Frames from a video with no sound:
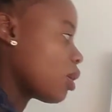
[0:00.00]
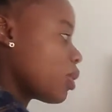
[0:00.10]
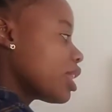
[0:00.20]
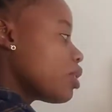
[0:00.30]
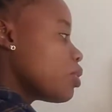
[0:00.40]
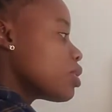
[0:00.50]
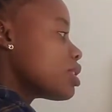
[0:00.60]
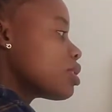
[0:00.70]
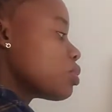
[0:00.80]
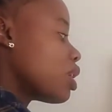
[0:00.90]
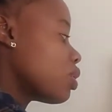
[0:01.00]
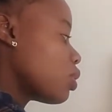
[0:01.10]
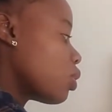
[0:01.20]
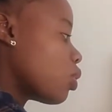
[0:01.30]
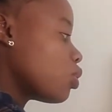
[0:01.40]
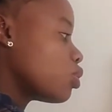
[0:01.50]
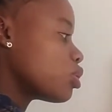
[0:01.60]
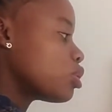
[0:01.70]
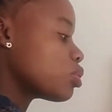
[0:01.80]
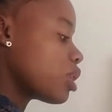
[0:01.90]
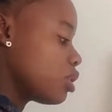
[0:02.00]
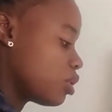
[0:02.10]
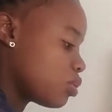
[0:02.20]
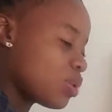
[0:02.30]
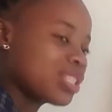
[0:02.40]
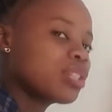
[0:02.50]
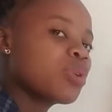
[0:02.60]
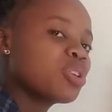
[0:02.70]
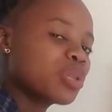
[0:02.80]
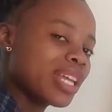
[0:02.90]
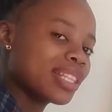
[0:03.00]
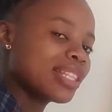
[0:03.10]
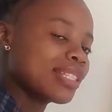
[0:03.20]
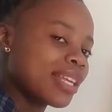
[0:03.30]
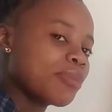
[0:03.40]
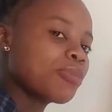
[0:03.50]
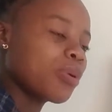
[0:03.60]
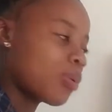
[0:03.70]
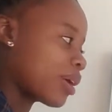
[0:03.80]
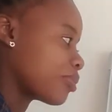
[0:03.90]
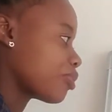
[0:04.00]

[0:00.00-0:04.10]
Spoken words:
Whether you use this one or use this one, you're still going to get the same y.